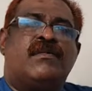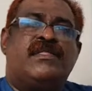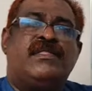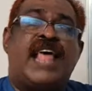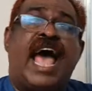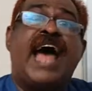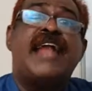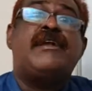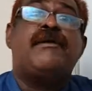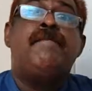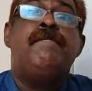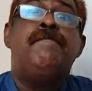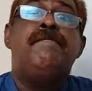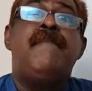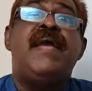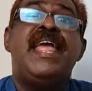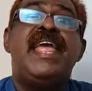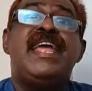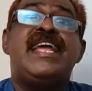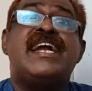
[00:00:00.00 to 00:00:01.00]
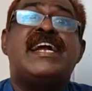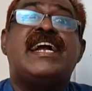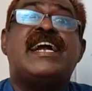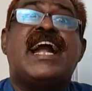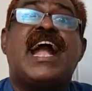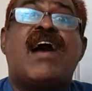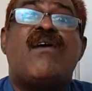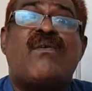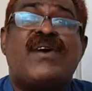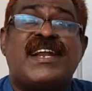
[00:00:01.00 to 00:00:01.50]
that
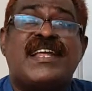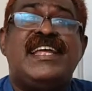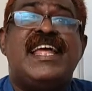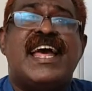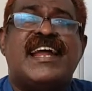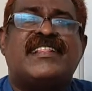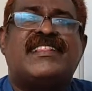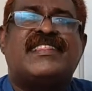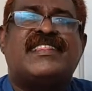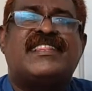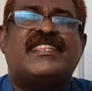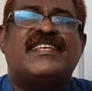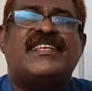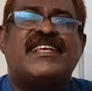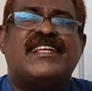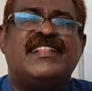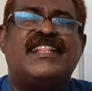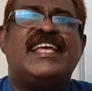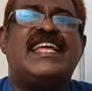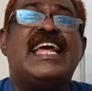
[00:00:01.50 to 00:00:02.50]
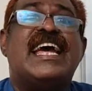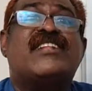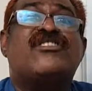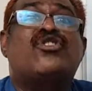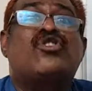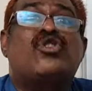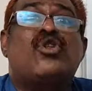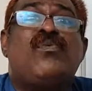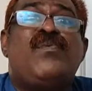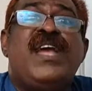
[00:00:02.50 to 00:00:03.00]
make our earth, the
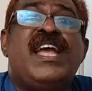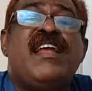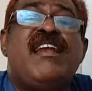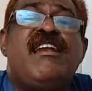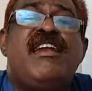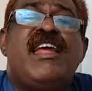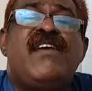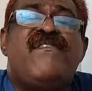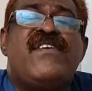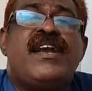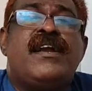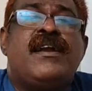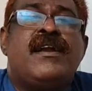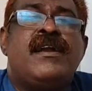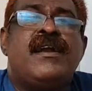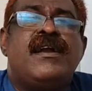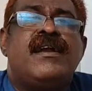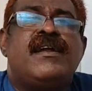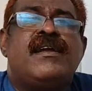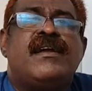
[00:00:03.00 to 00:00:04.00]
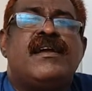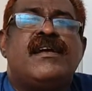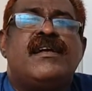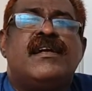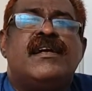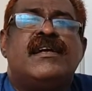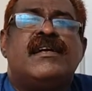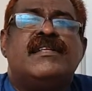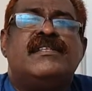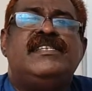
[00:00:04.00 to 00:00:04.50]
earth we live in,
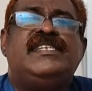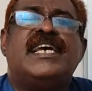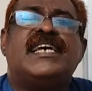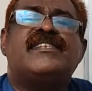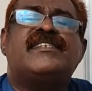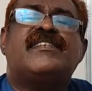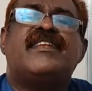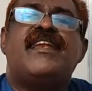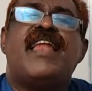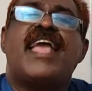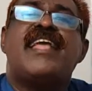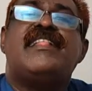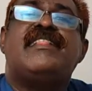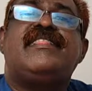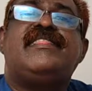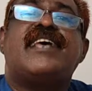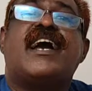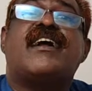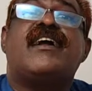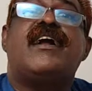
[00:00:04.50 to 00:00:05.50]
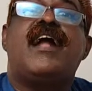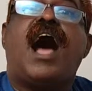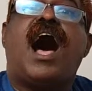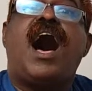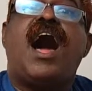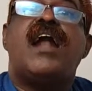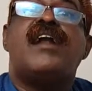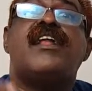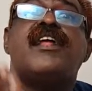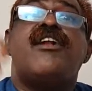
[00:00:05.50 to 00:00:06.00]
just like the
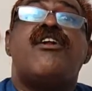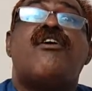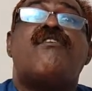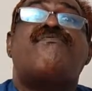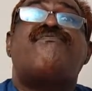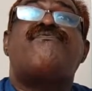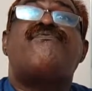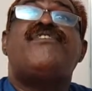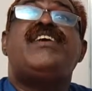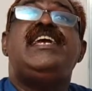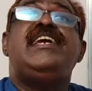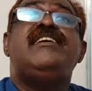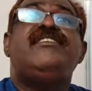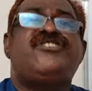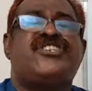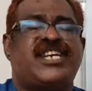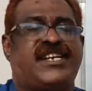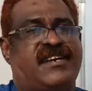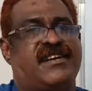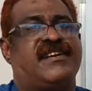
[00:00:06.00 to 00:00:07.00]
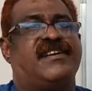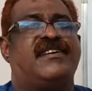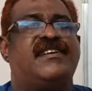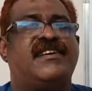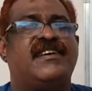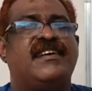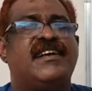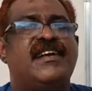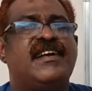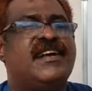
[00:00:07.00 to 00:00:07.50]
Garden of
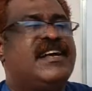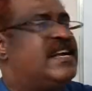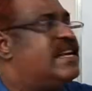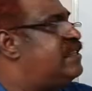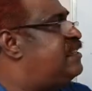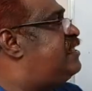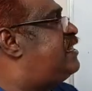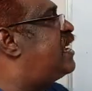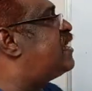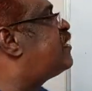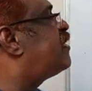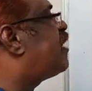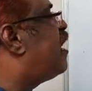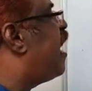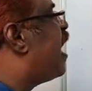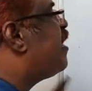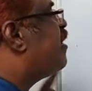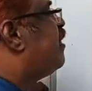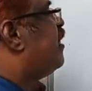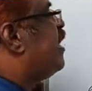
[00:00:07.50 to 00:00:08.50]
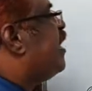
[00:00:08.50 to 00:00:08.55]
Eden, just like